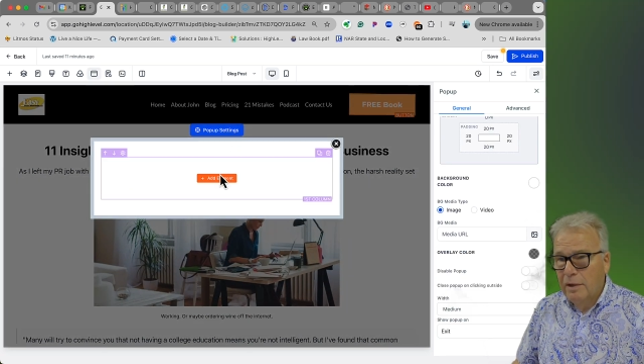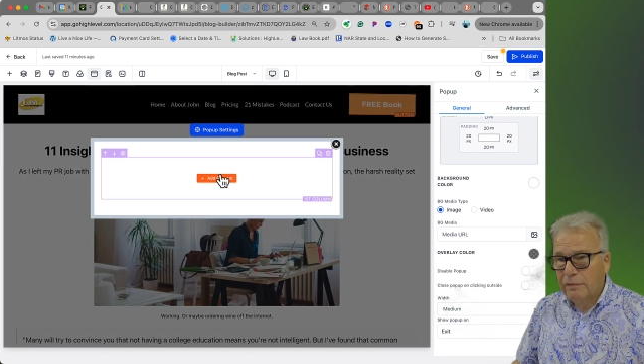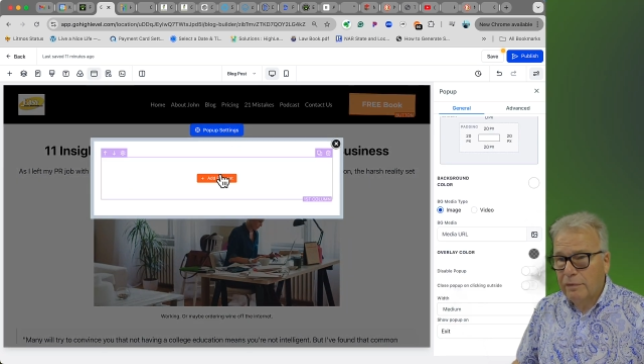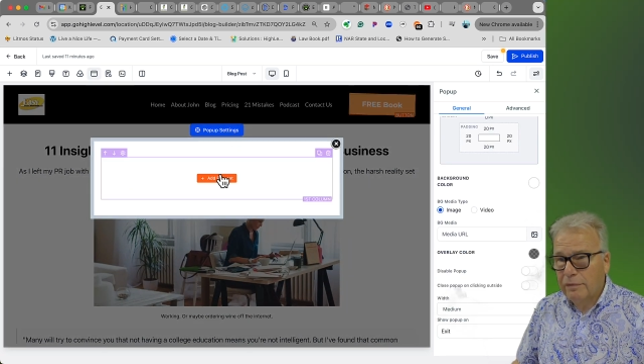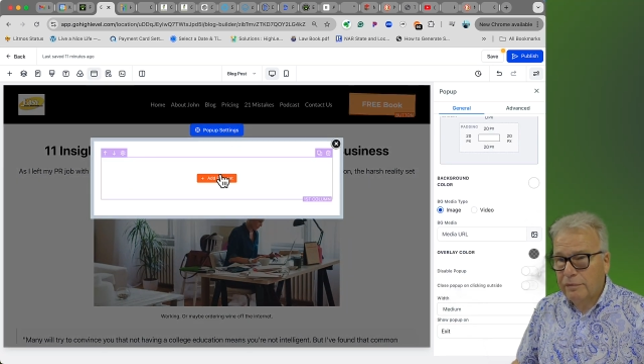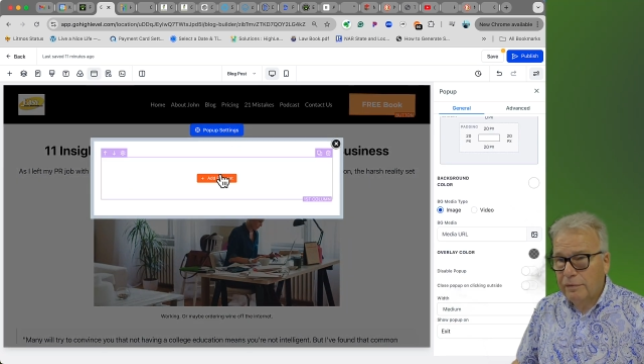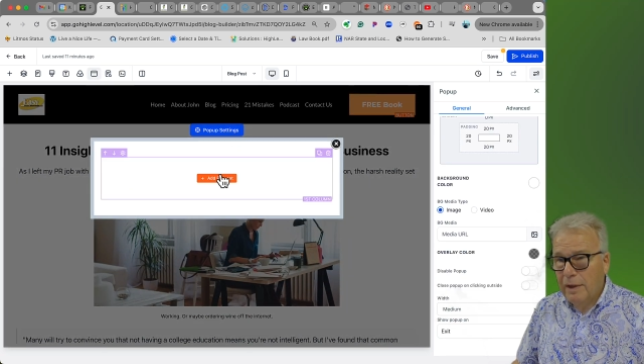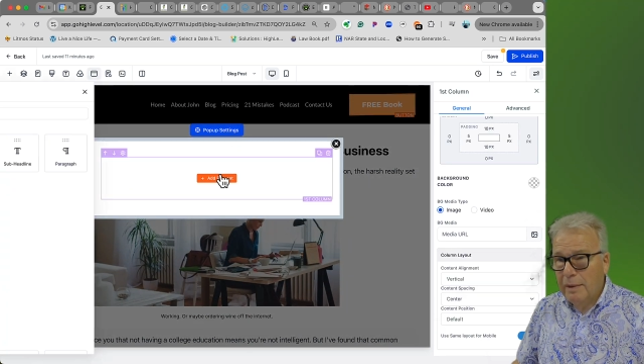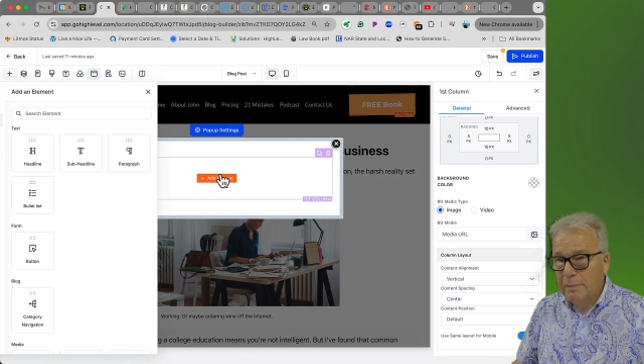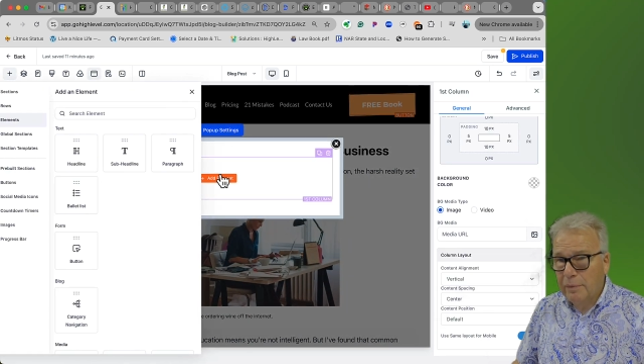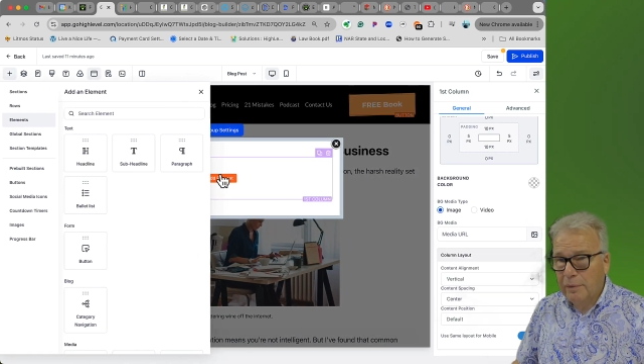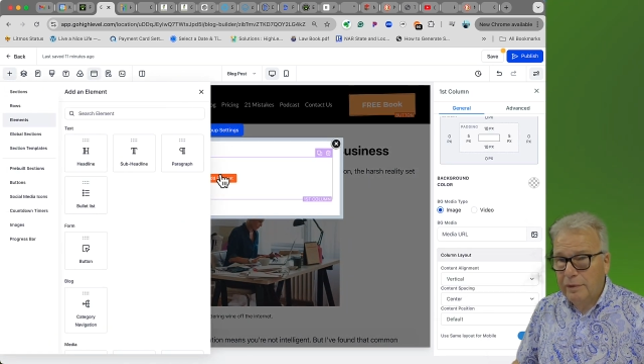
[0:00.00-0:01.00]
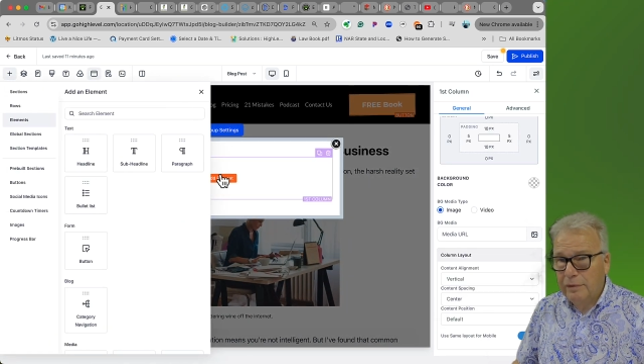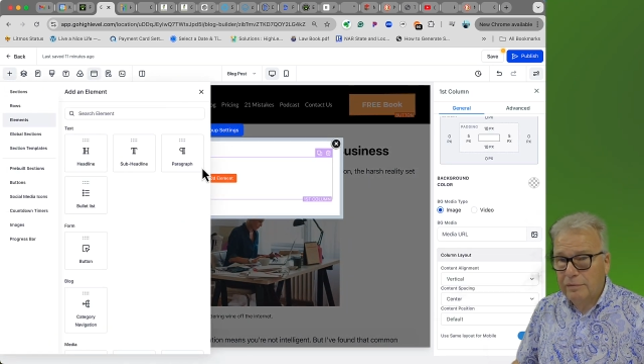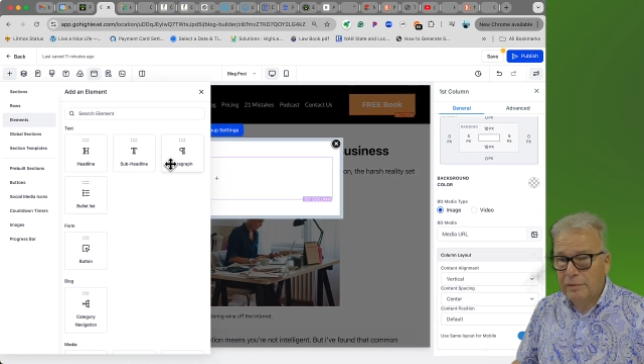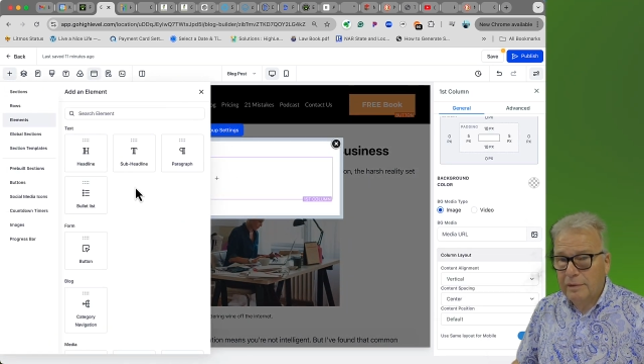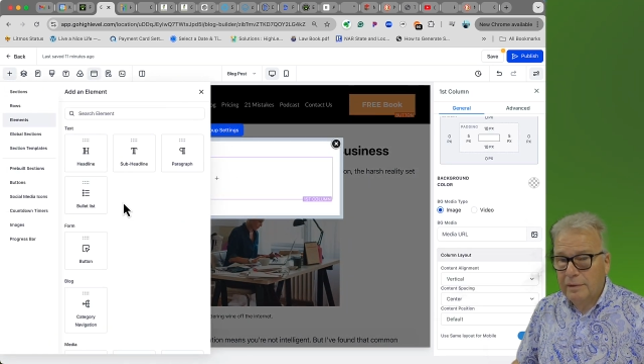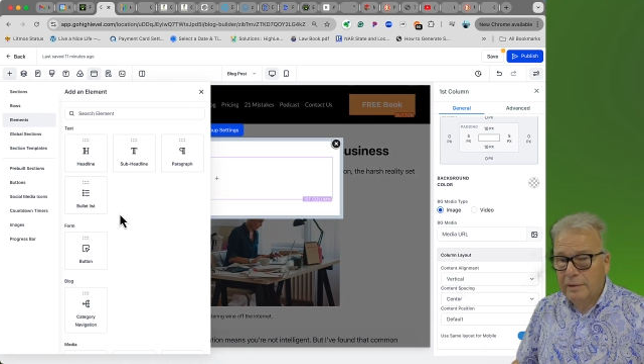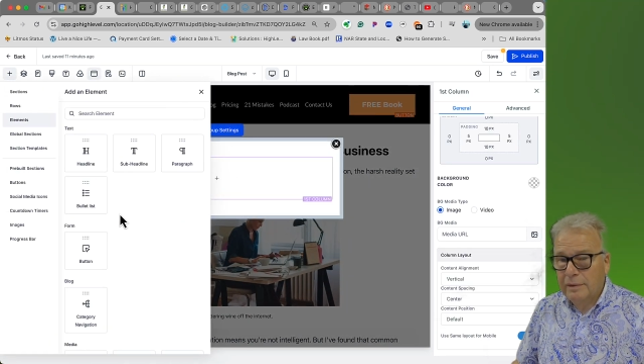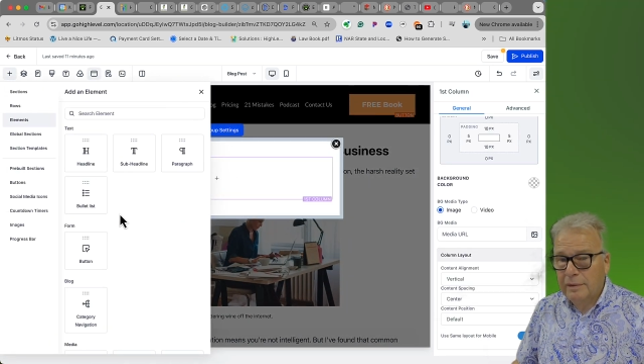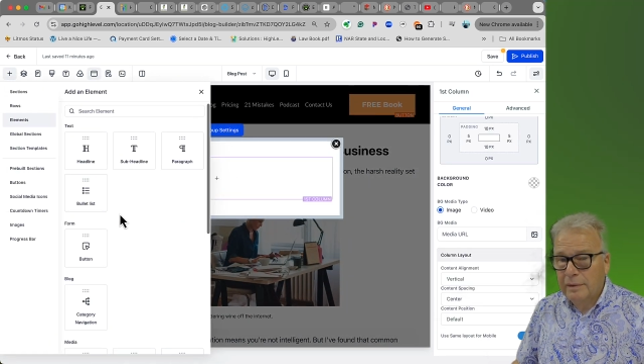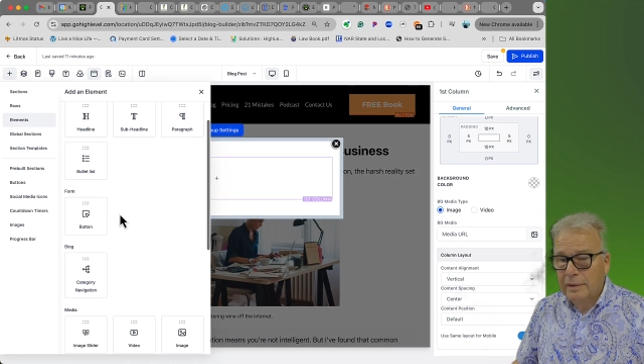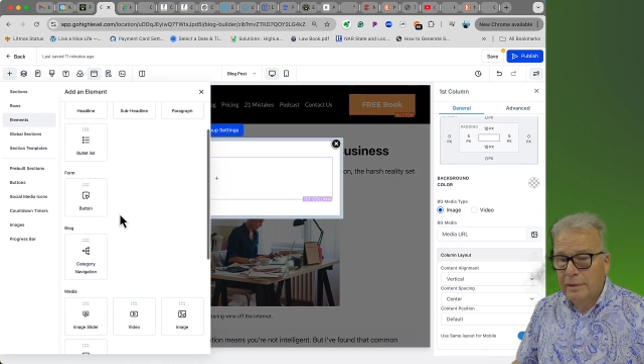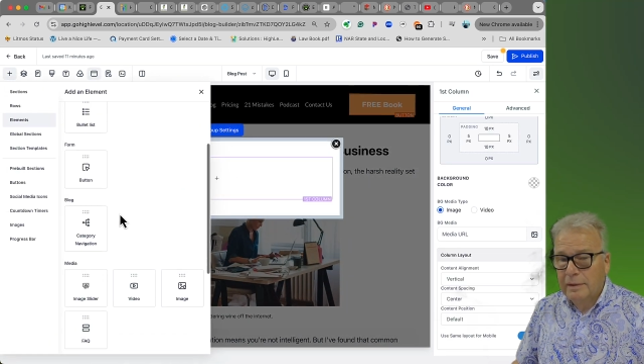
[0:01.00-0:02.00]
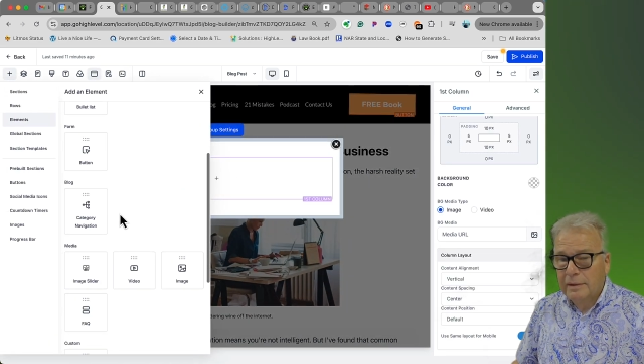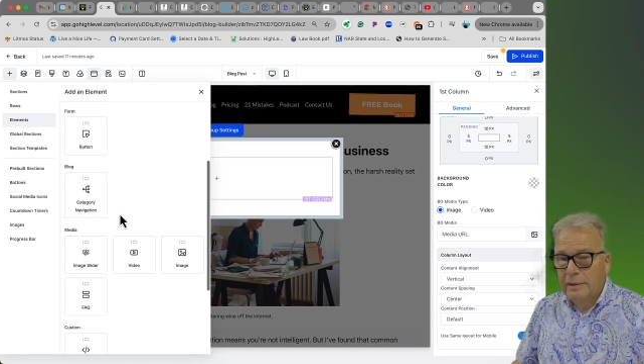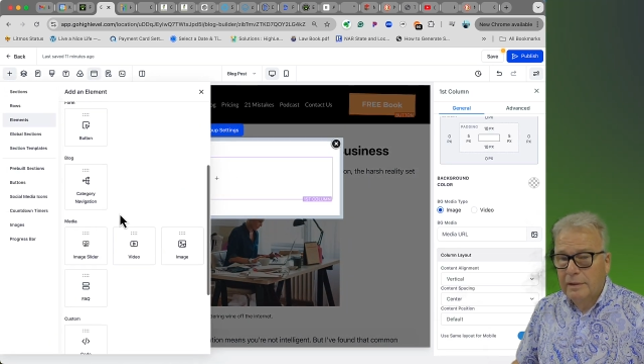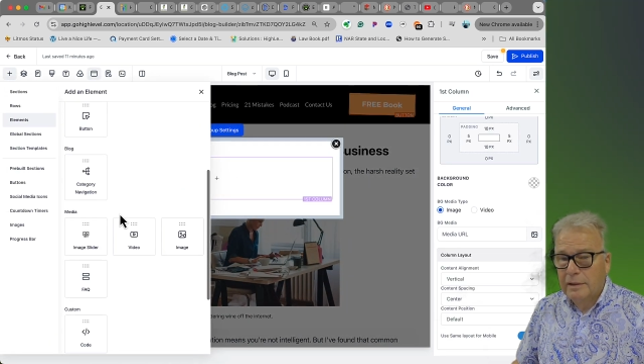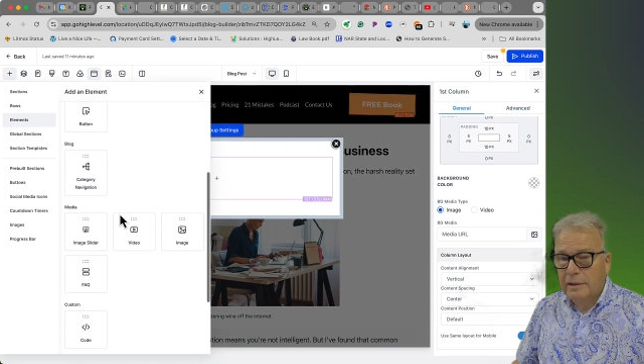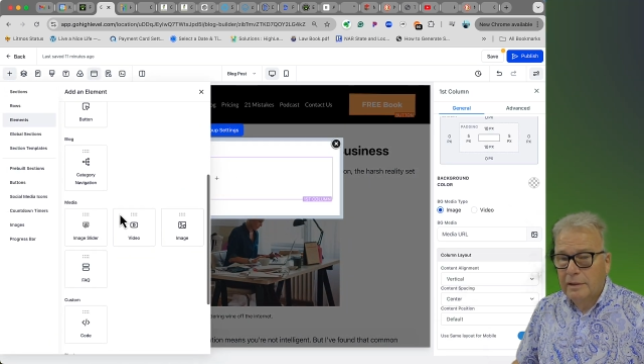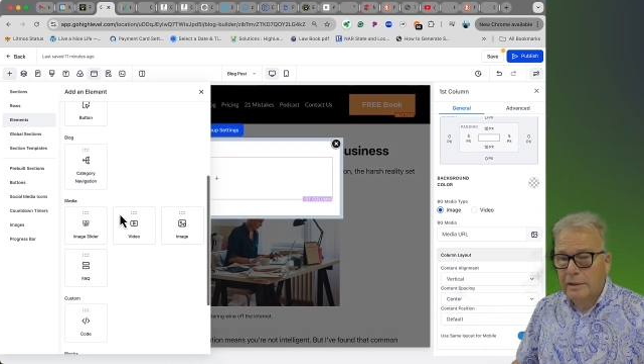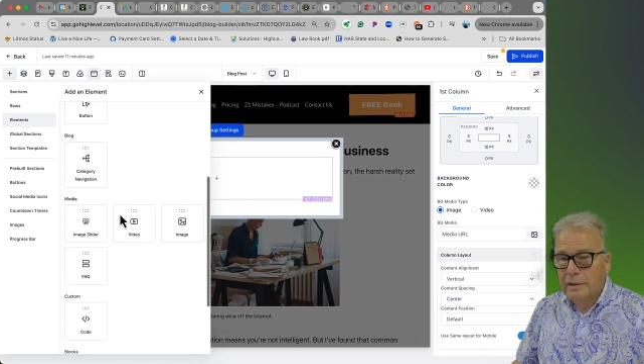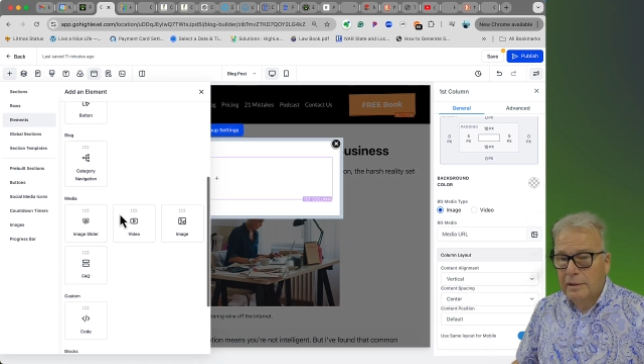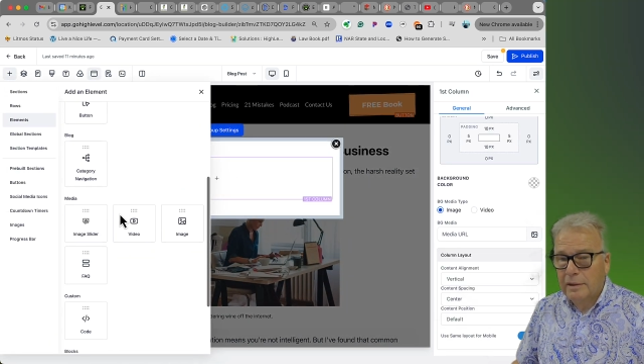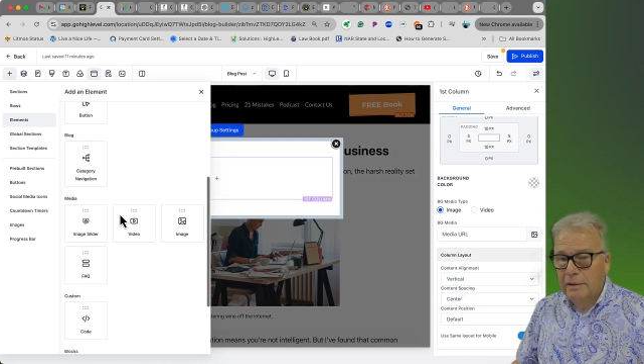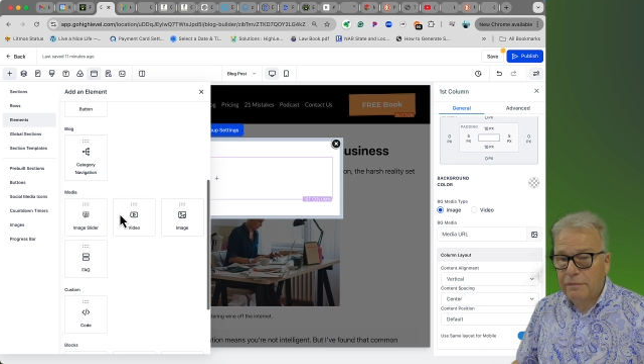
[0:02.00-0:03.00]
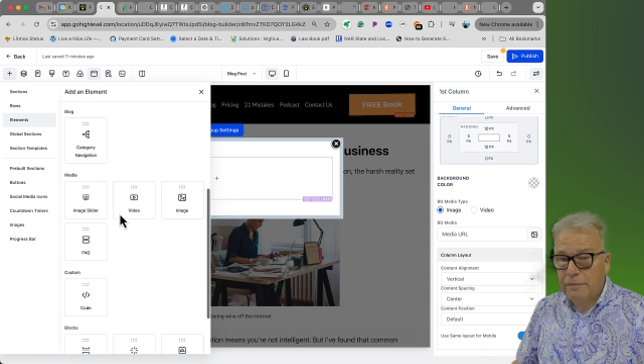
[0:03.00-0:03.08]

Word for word: For some reason, the